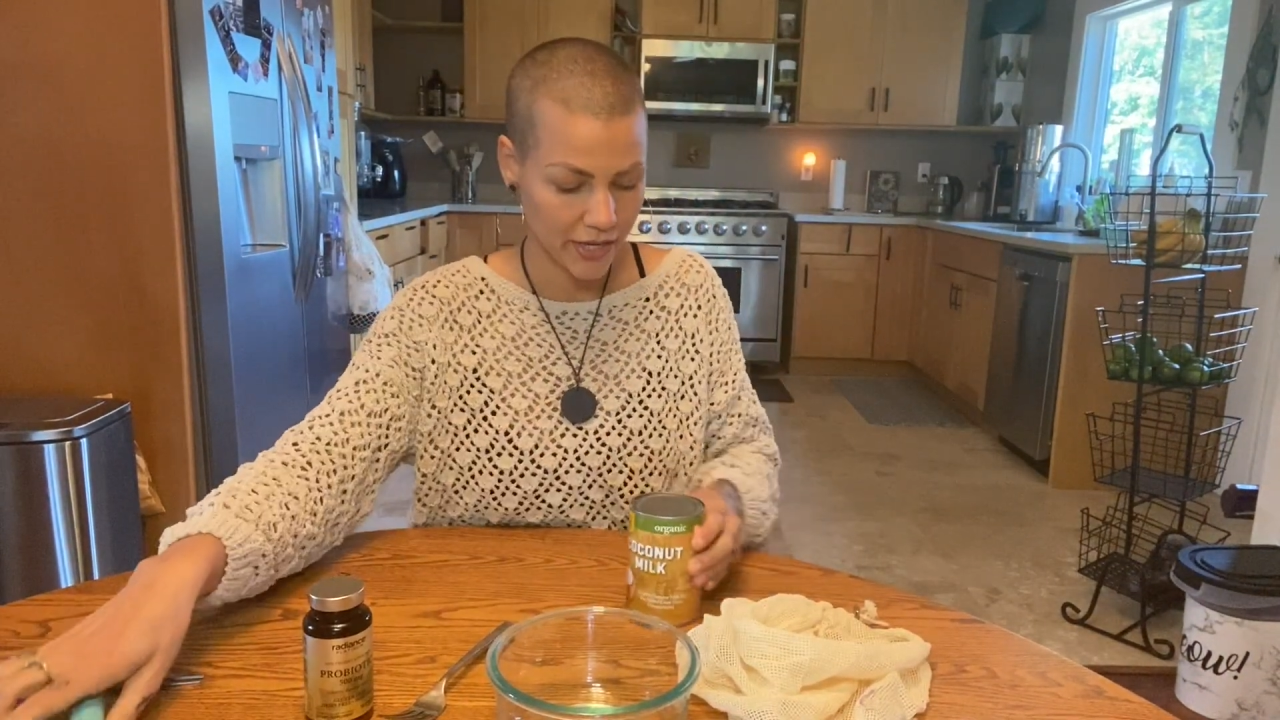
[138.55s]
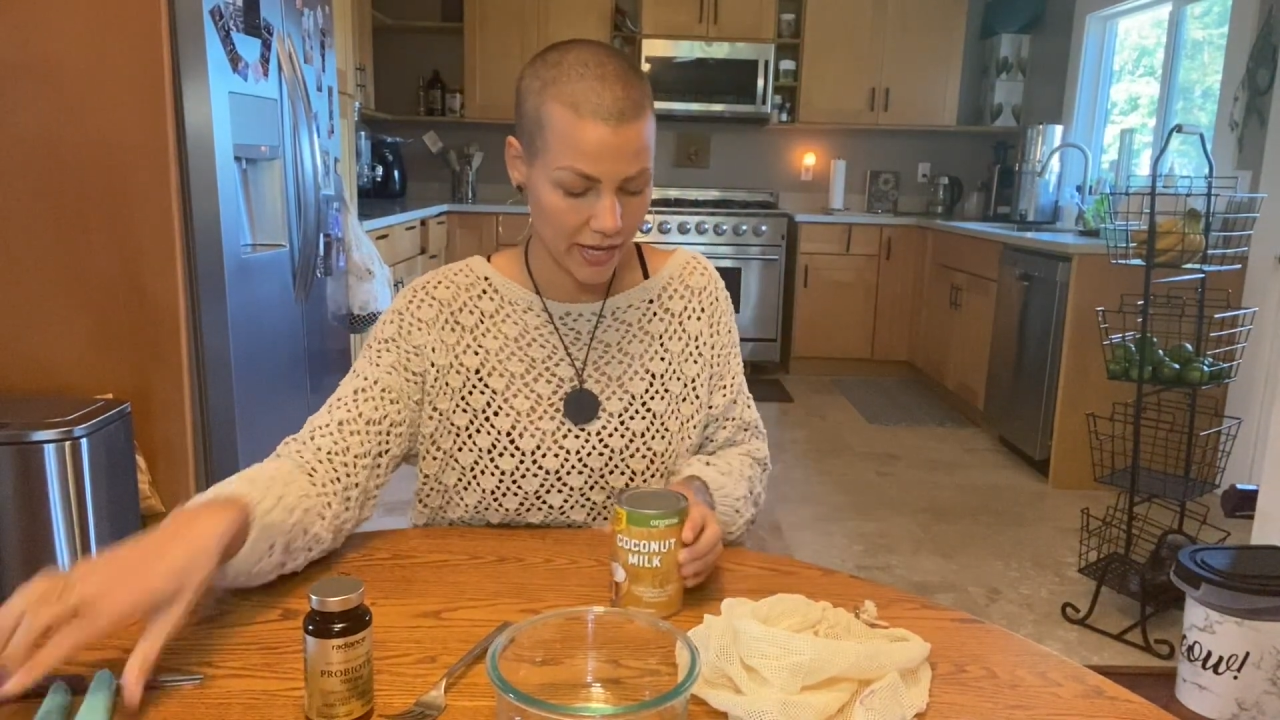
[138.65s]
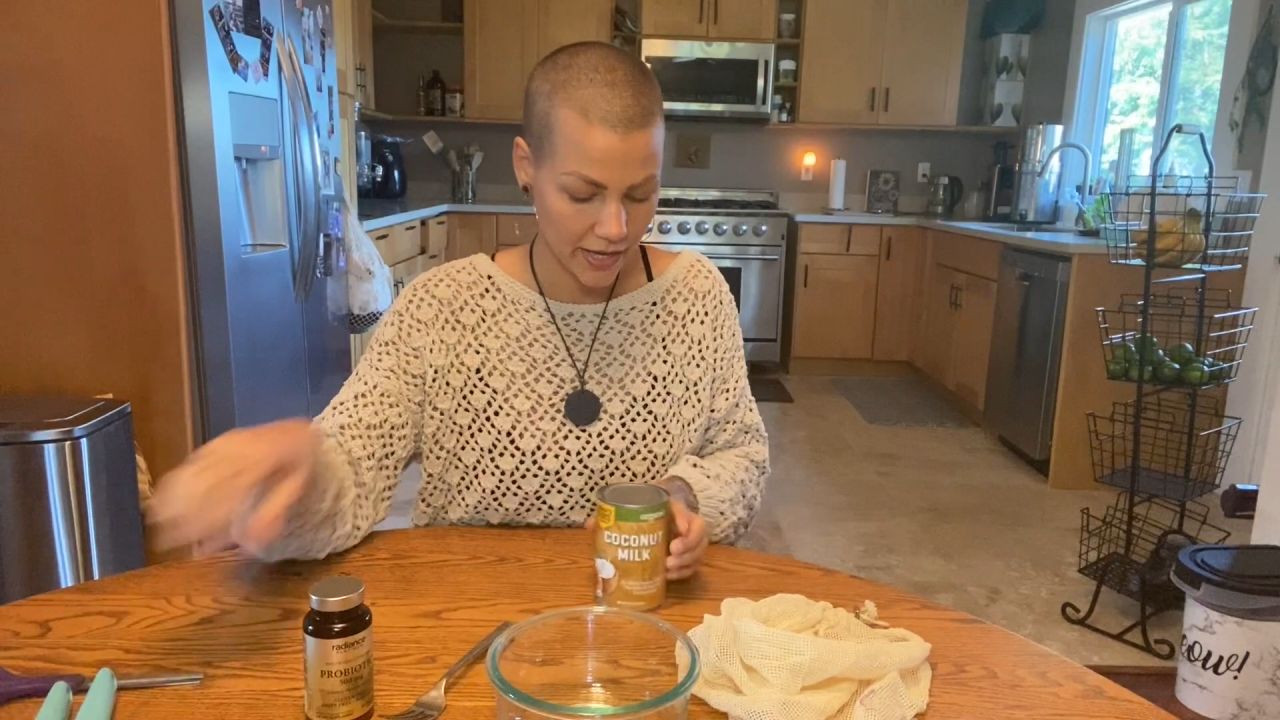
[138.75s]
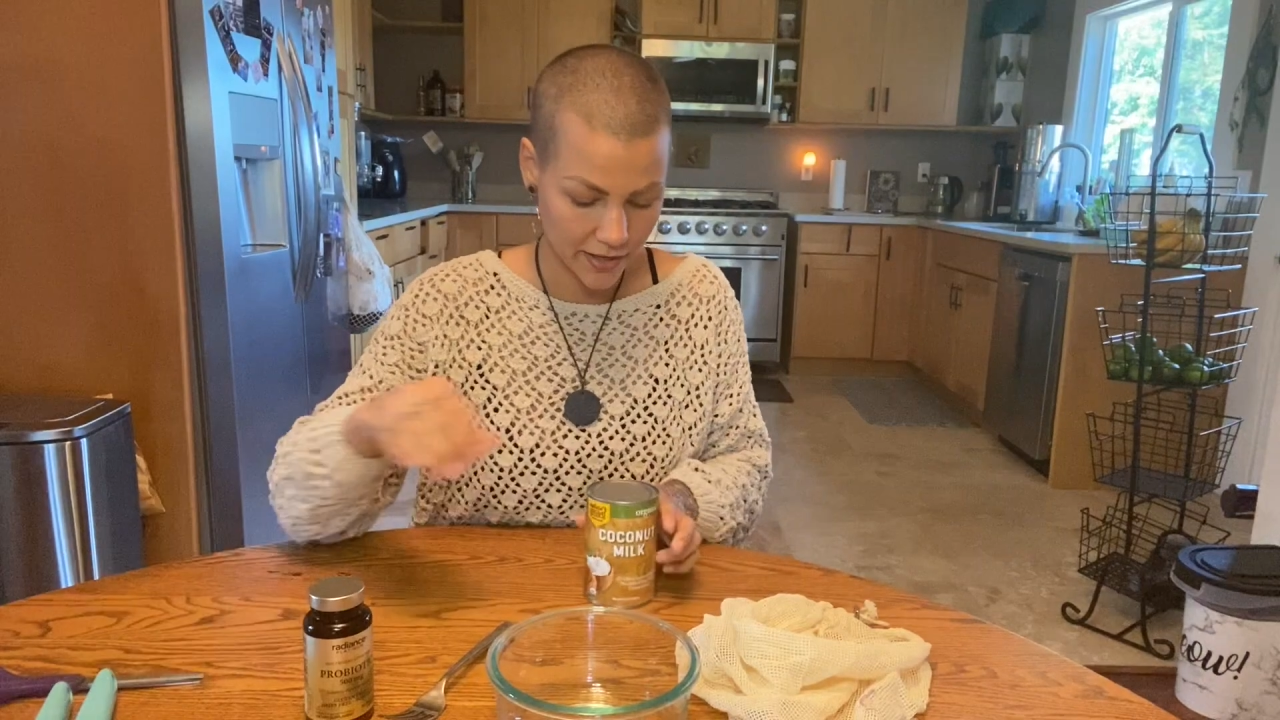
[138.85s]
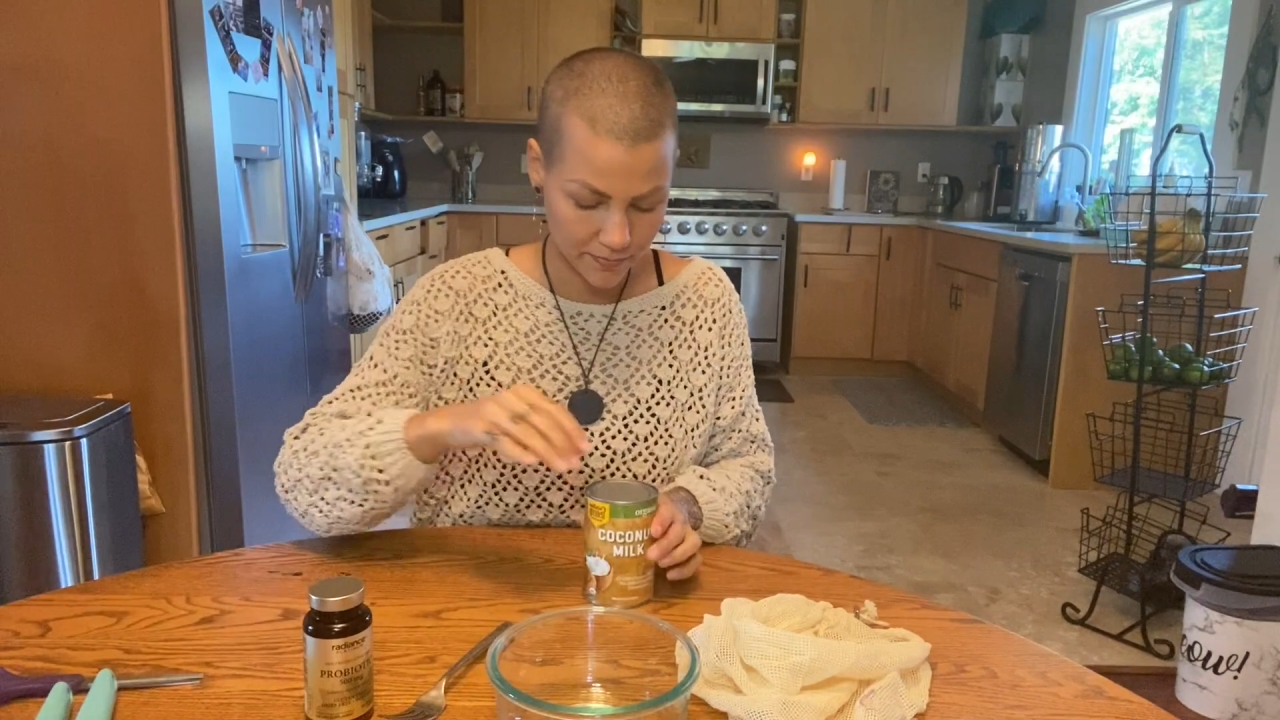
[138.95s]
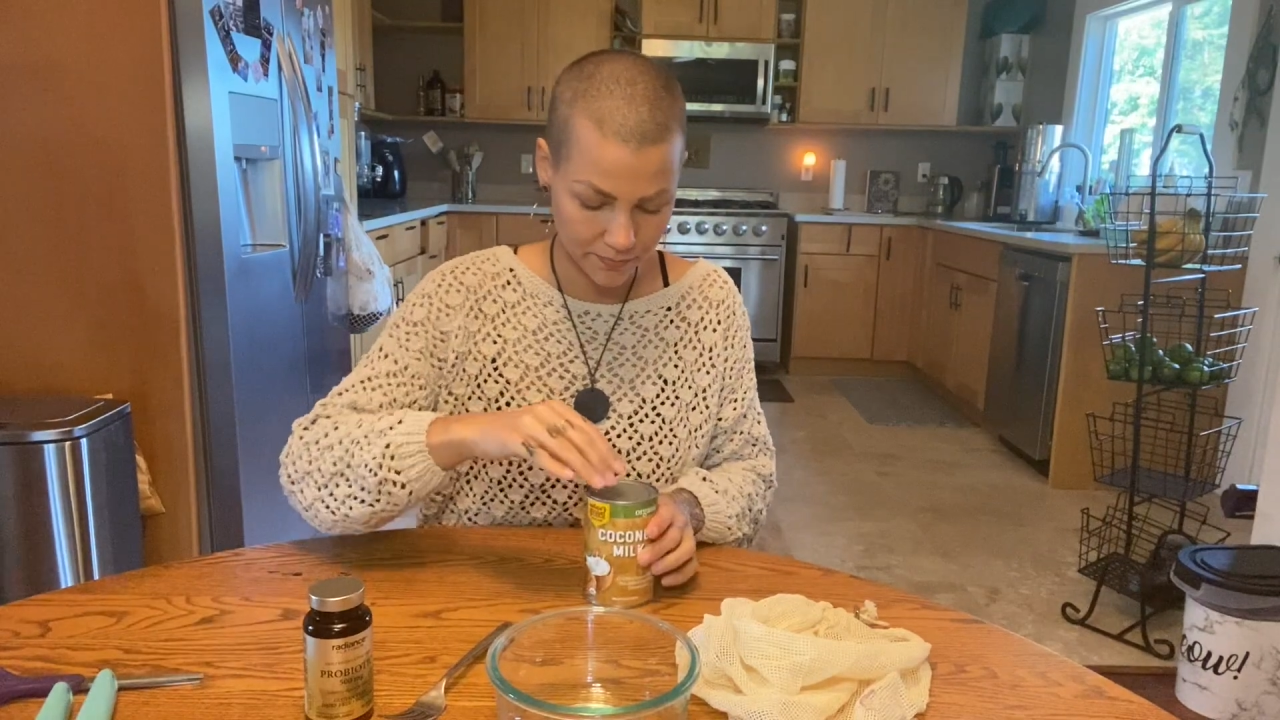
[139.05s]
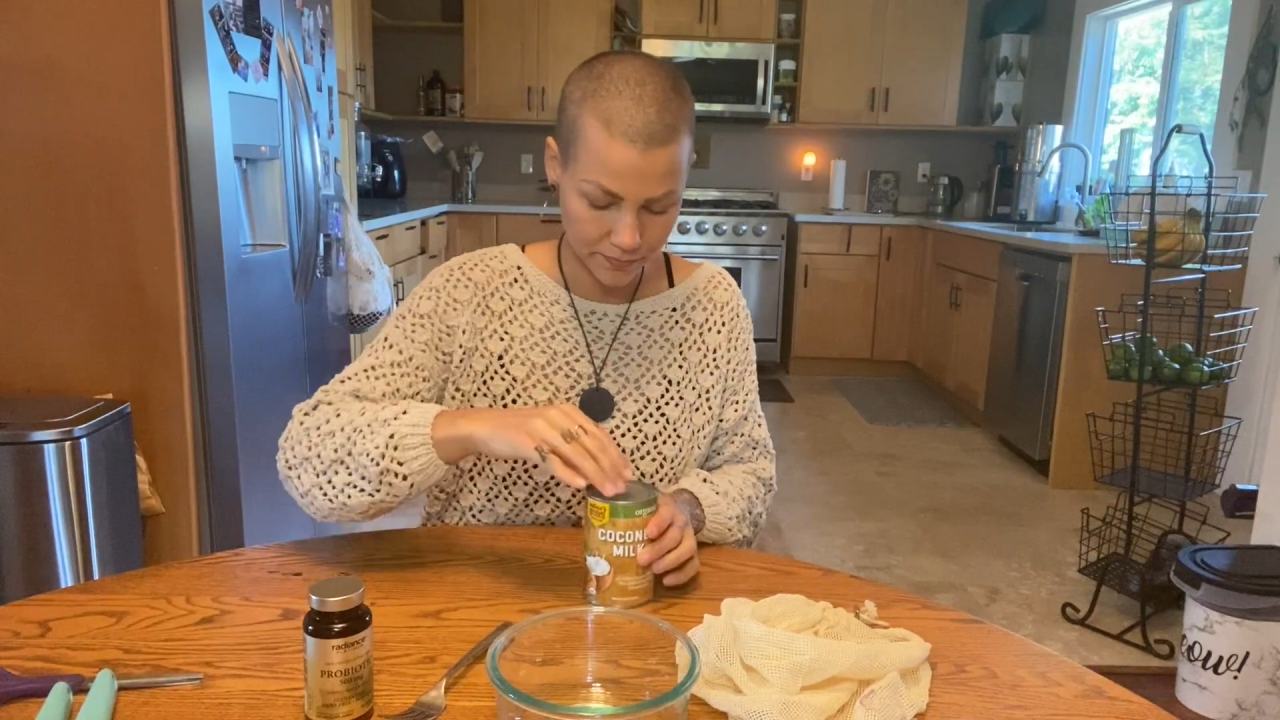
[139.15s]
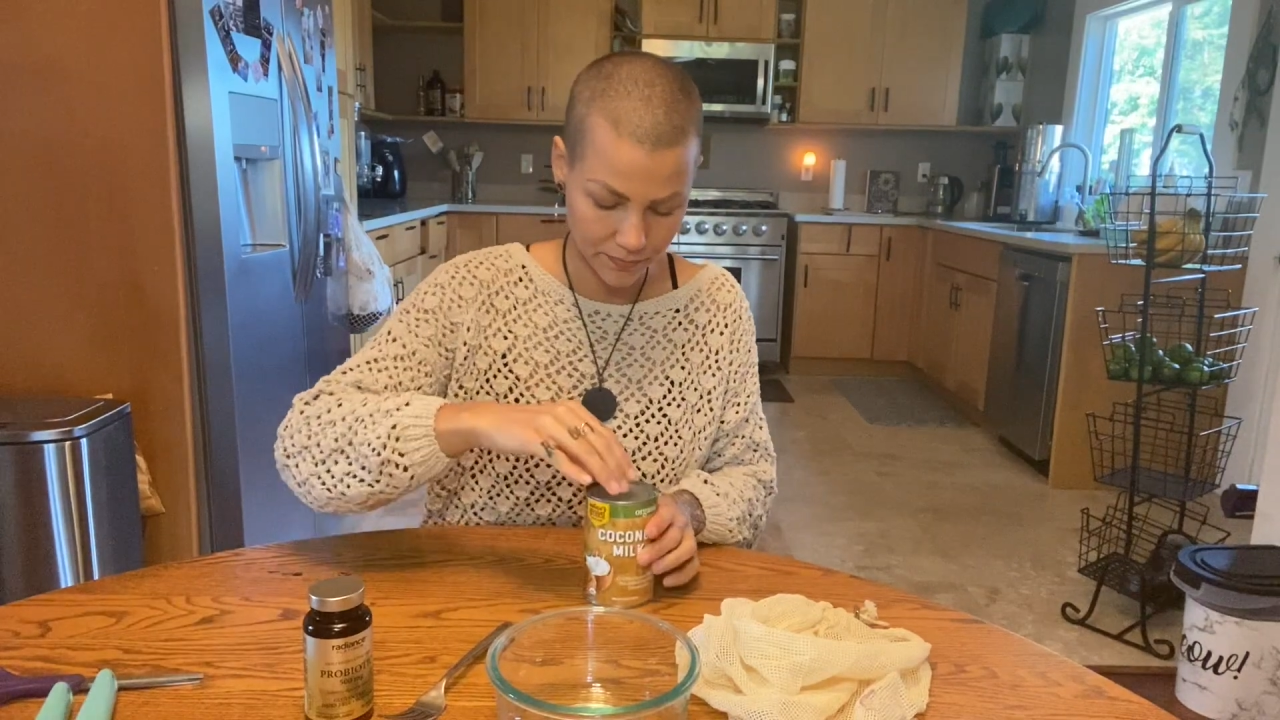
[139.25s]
can